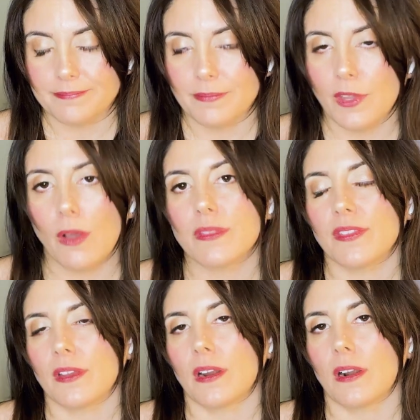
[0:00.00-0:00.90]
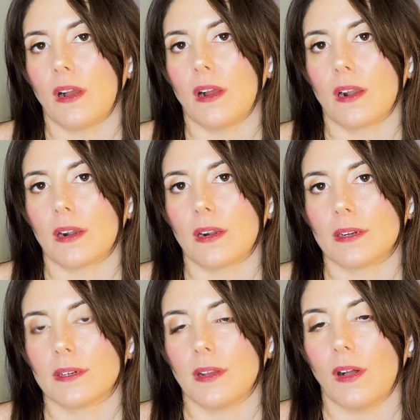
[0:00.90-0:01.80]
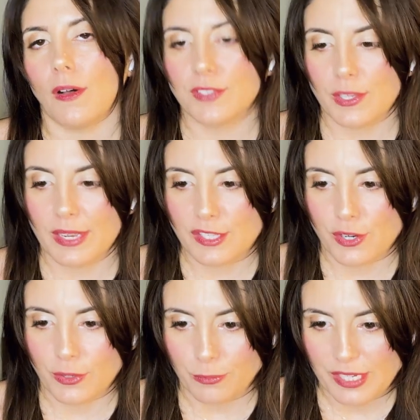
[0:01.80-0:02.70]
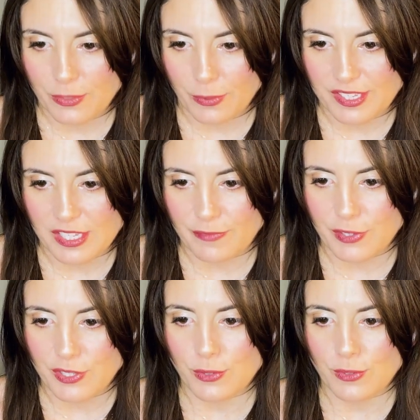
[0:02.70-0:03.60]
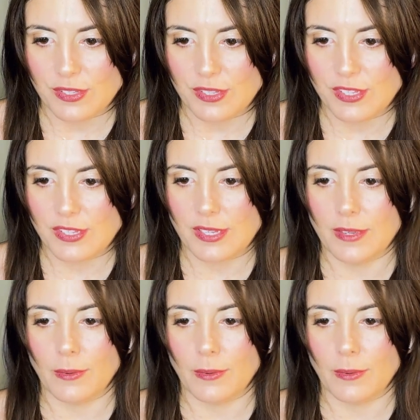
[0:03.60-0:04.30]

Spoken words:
know that there are also external resources for students,